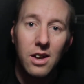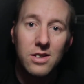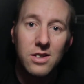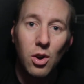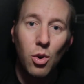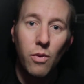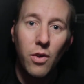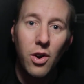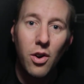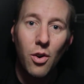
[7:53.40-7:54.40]

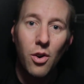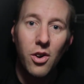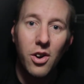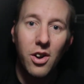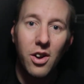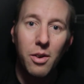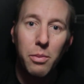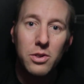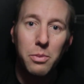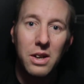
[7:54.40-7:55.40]
stove or
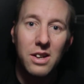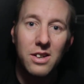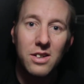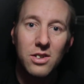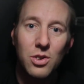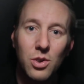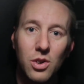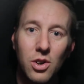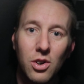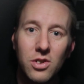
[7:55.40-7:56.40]
possibilities
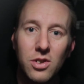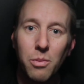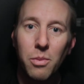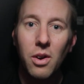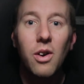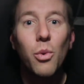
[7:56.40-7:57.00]
to cook some